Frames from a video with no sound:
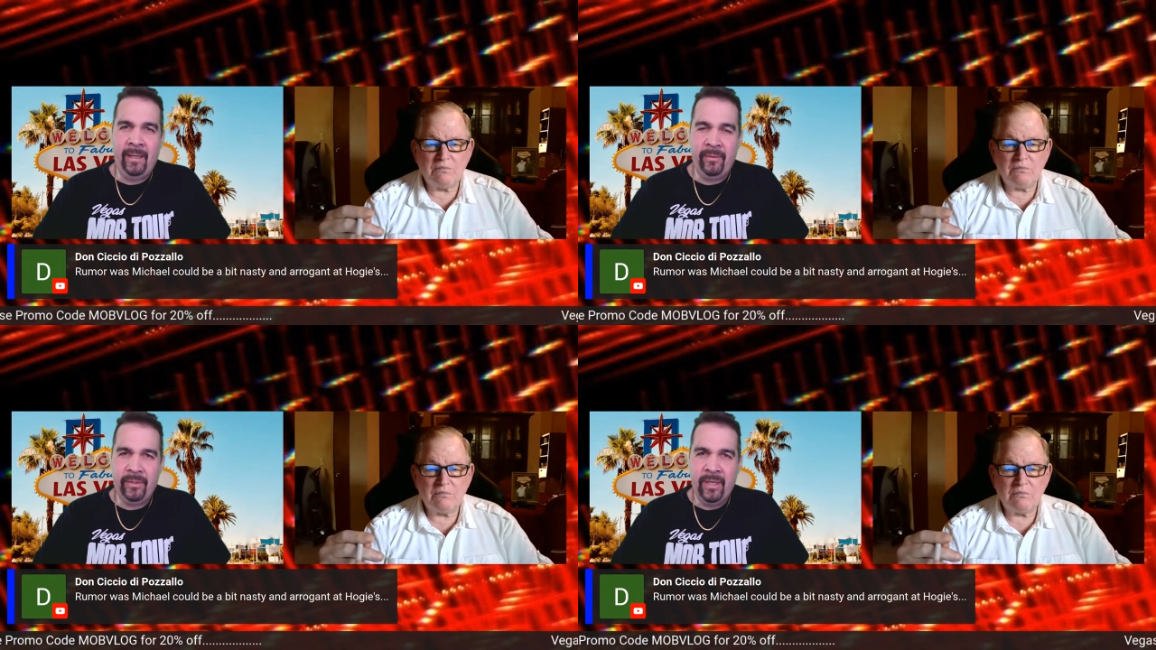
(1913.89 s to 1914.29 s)

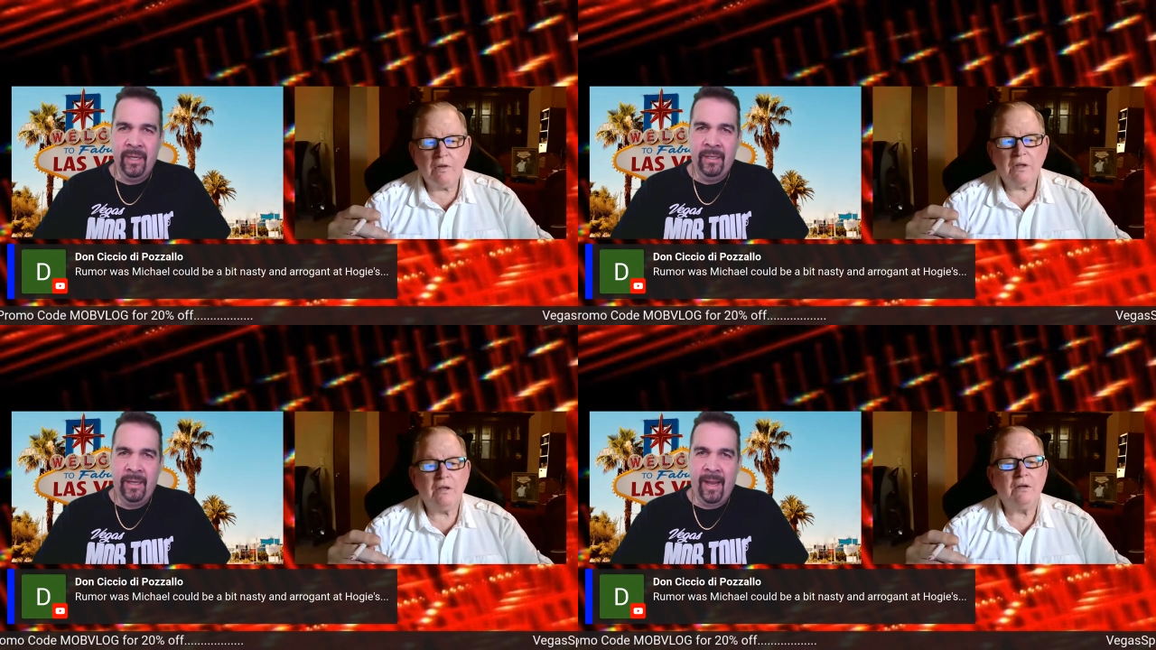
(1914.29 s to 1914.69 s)
Speaker 1: He was
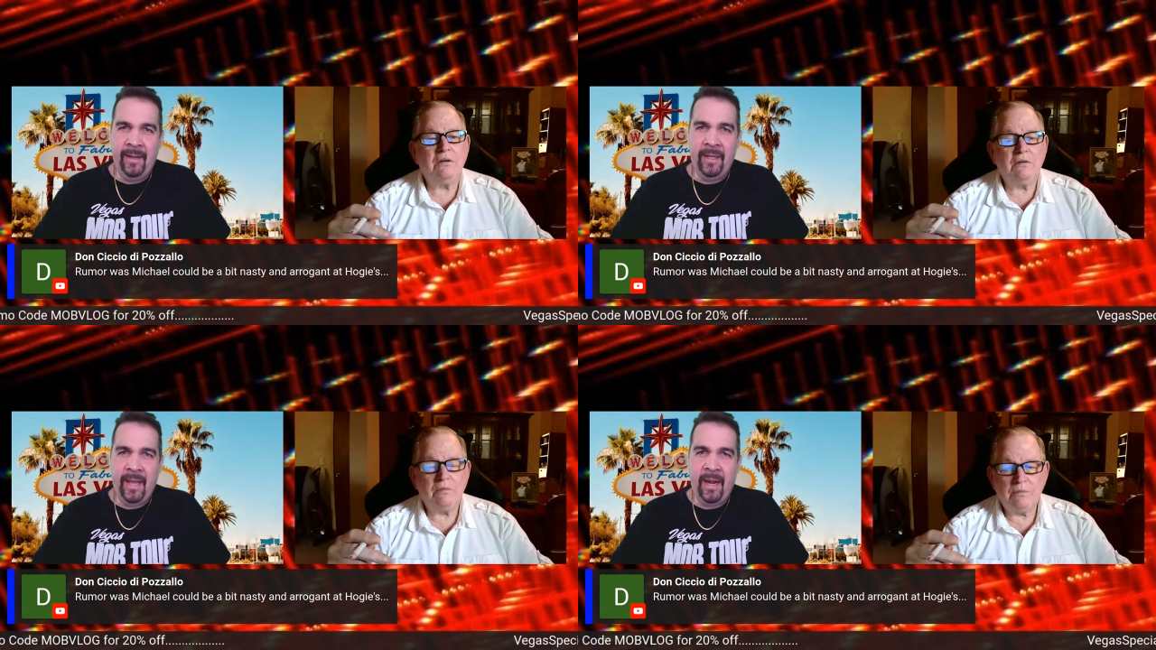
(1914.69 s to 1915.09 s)
got
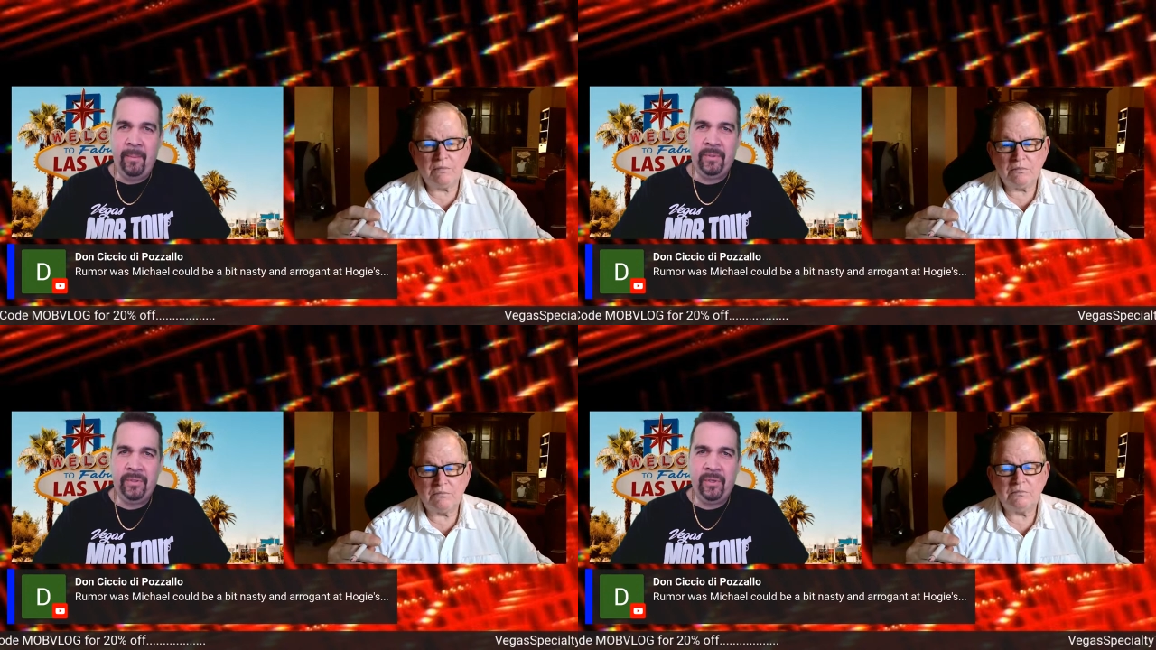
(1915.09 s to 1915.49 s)
into that
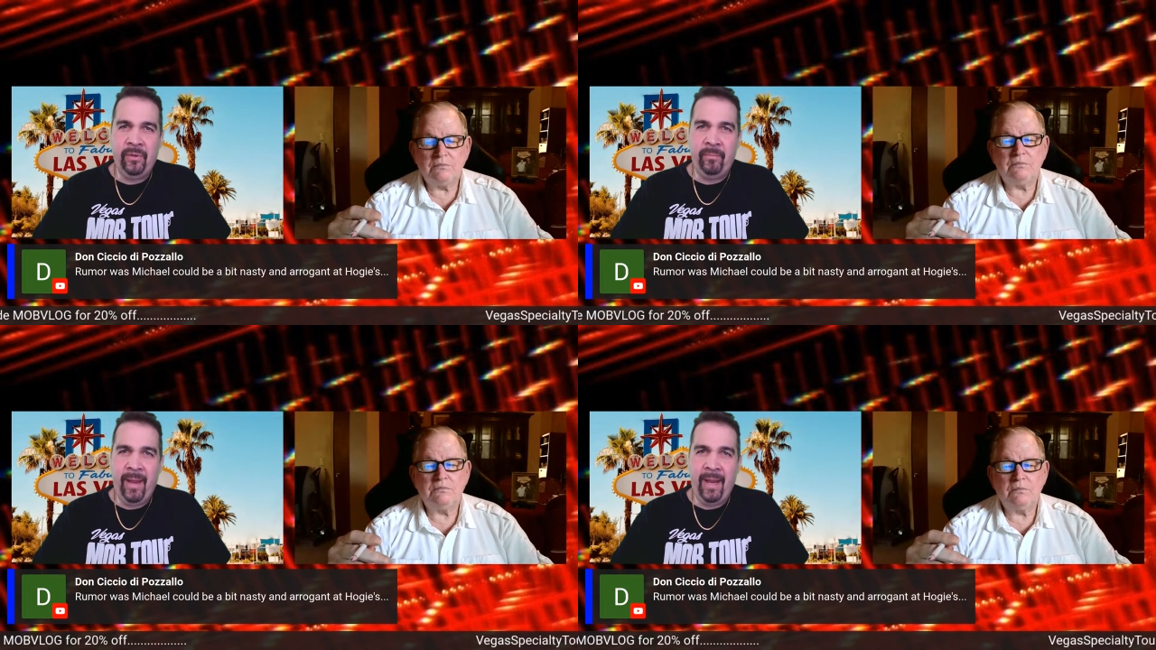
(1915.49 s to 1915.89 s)

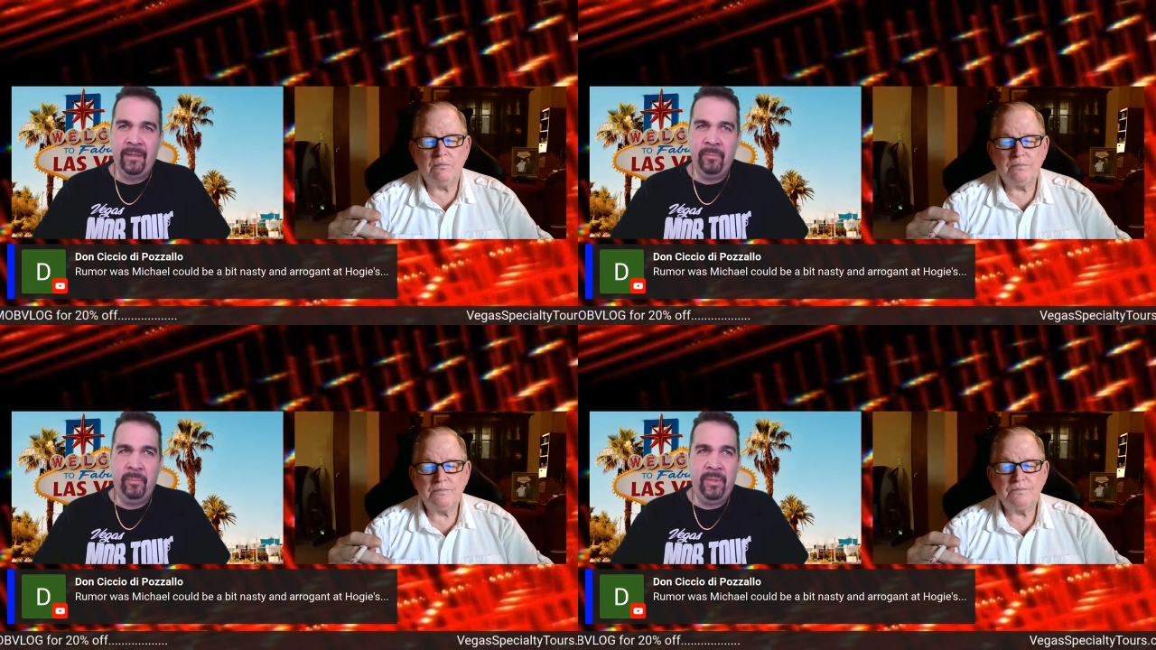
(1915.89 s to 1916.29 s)
episode of
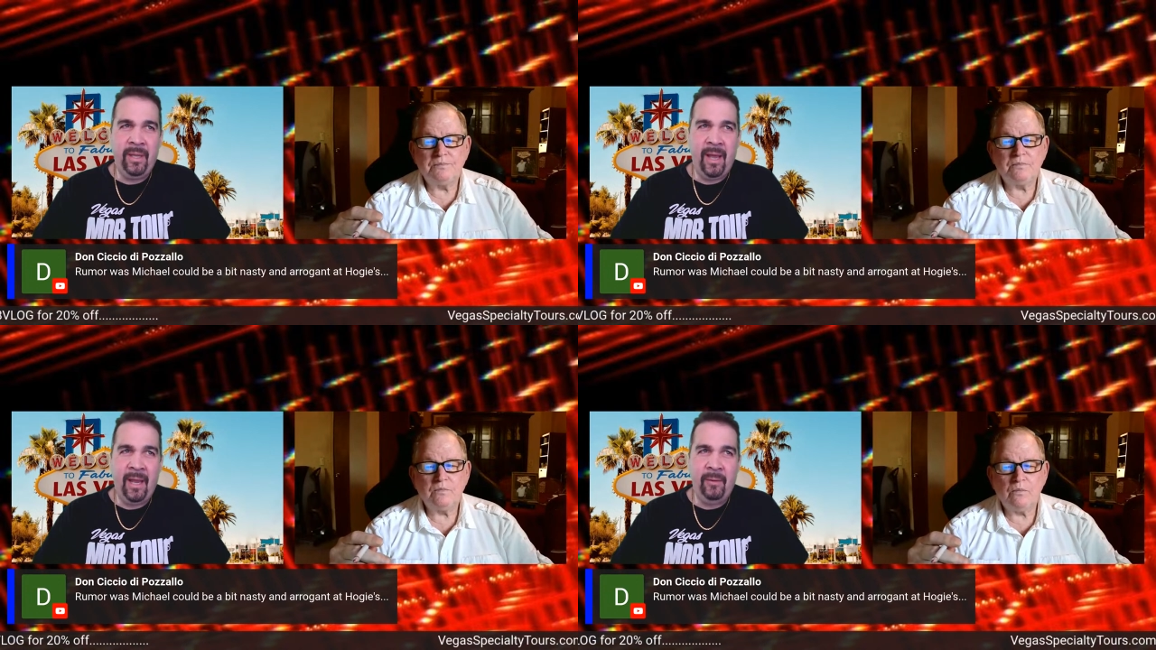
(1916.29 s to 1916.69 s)
Magnum P
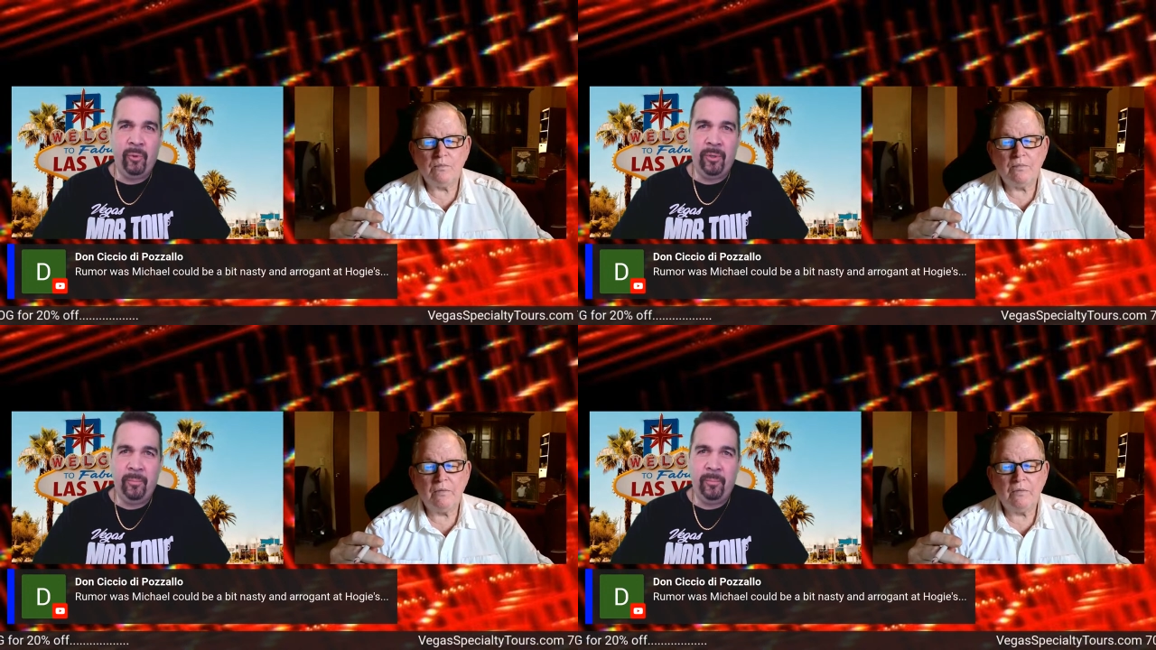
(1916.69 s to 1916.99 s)
I where he